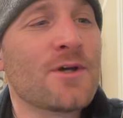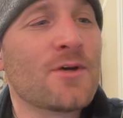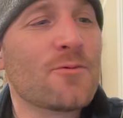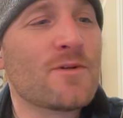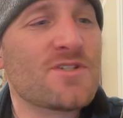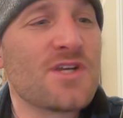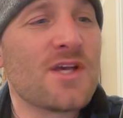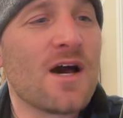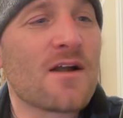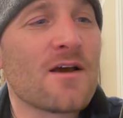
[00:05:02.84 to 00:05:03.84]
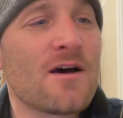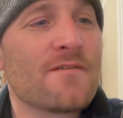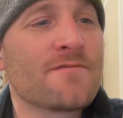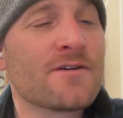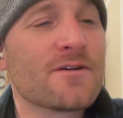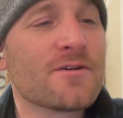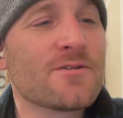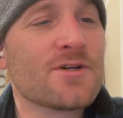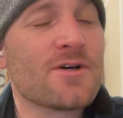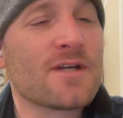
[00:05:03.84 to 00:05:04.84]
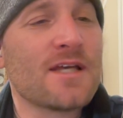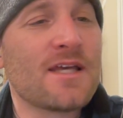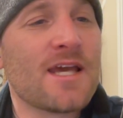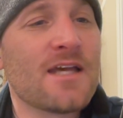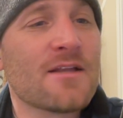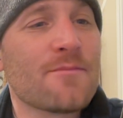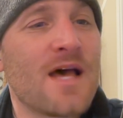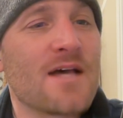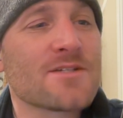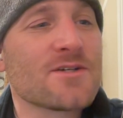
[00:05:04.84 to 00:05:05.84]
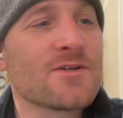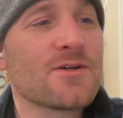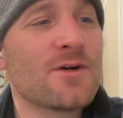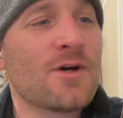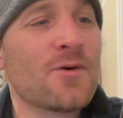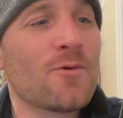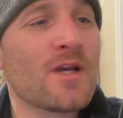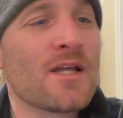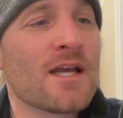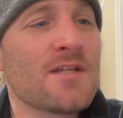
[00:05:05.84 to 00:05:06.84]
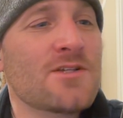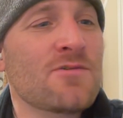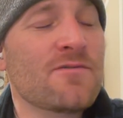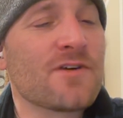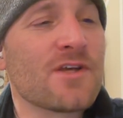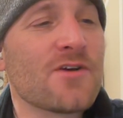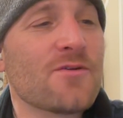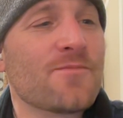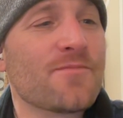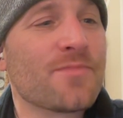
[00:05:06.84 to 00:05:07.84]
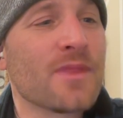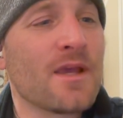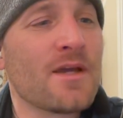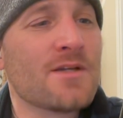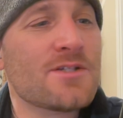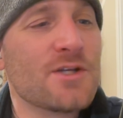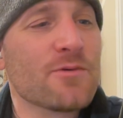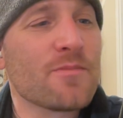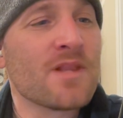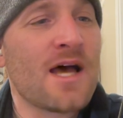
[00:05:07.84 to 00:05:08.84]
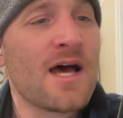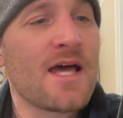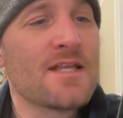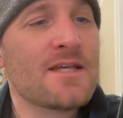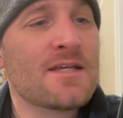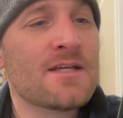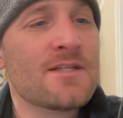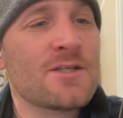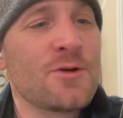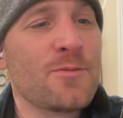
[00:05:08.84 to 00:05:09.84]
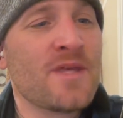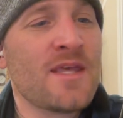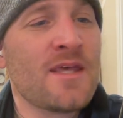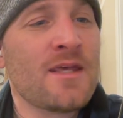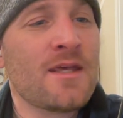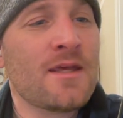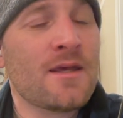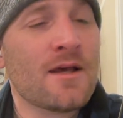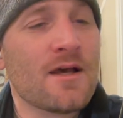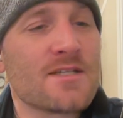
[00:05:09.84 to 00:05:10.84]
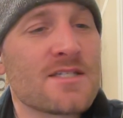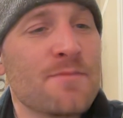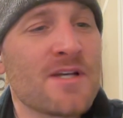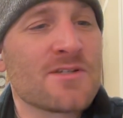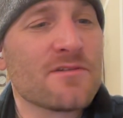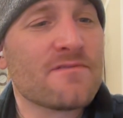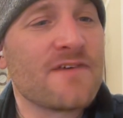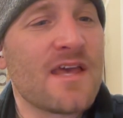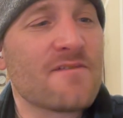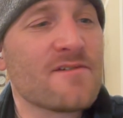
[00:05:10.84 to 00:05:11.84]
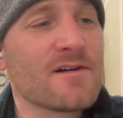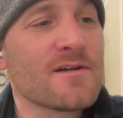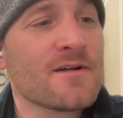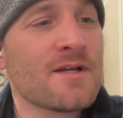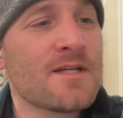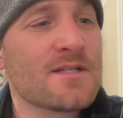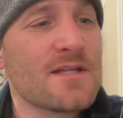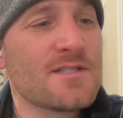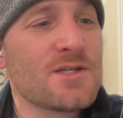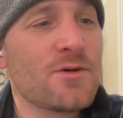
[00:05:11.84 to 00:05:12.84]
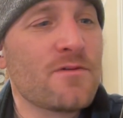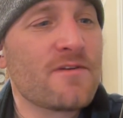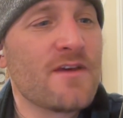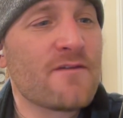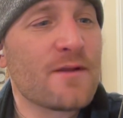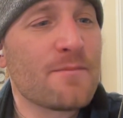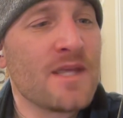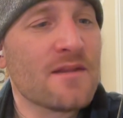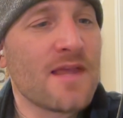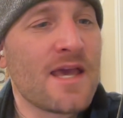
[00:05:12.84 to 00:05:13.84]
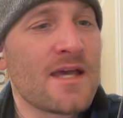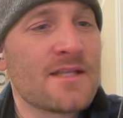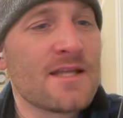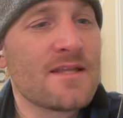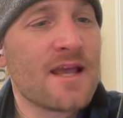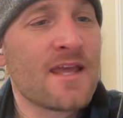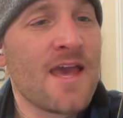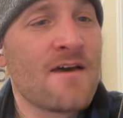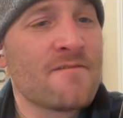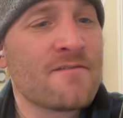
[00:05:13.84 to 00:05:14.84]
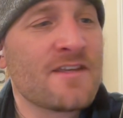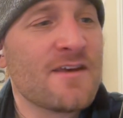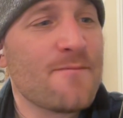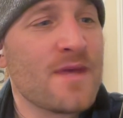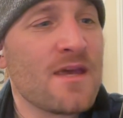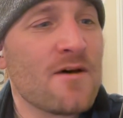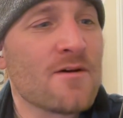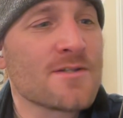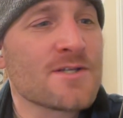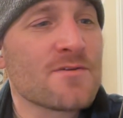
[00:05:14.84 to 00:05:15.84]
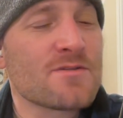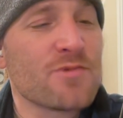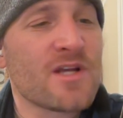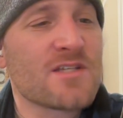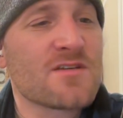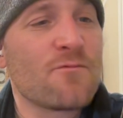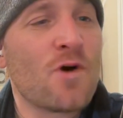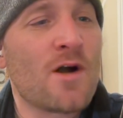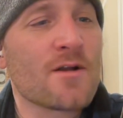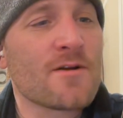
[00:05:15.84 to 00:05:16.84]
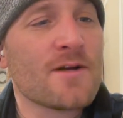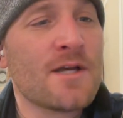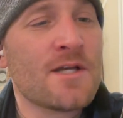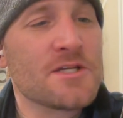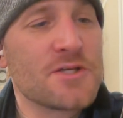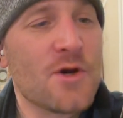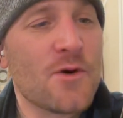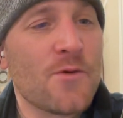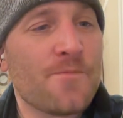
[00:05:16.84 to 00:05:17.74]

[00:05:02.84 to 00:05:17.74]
When she got off her donkey, Caleb asked her, "What can I do for you?" She replied, "Do me a special favor. Since you have given me land in Negev, give me also springs of water." So